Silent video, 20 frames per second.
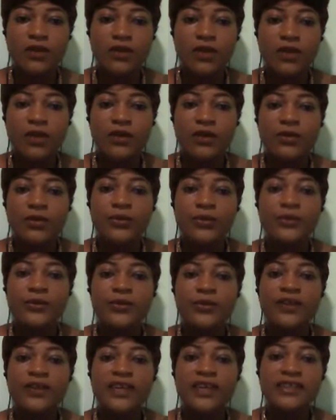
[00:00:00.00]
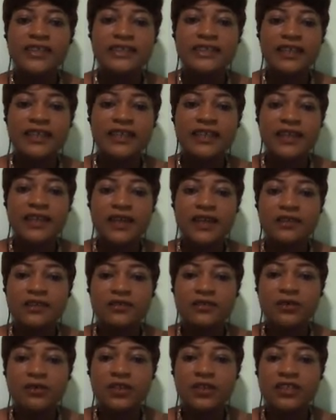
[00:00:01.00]
Through the internet,
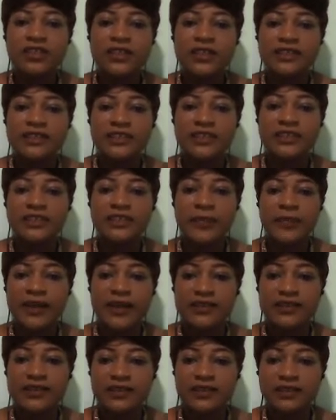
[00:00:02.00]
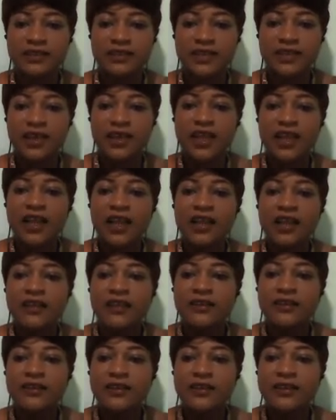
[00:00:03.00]
knowledge has expanded.
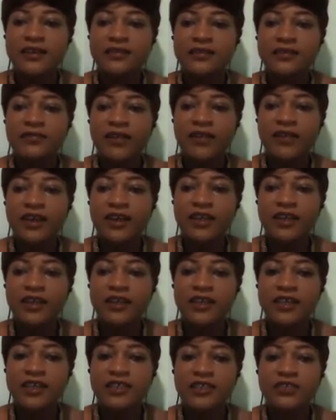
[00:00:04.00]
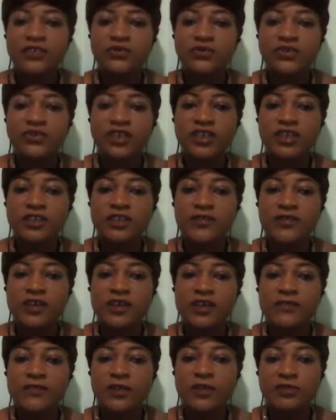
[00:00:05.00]
Learners find it easy to search for
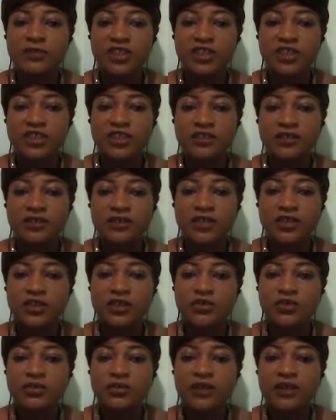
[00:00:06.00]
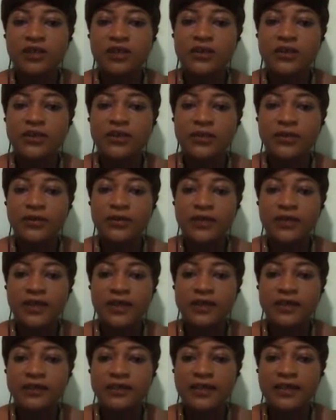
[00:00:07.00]
information, to learn new
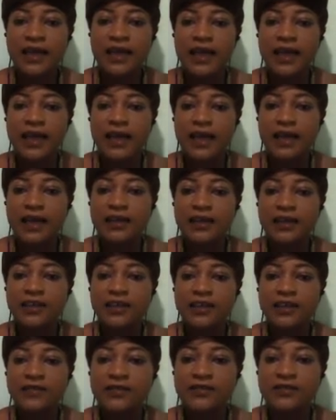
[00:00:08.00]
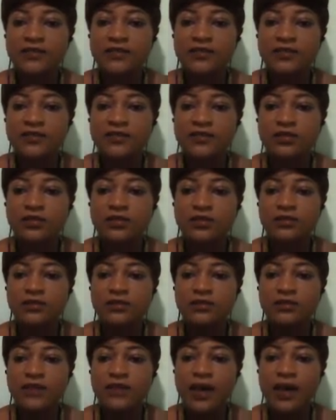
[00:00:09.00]
things, and even to do
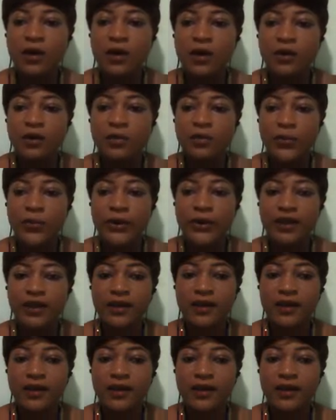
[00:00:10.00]
their homework.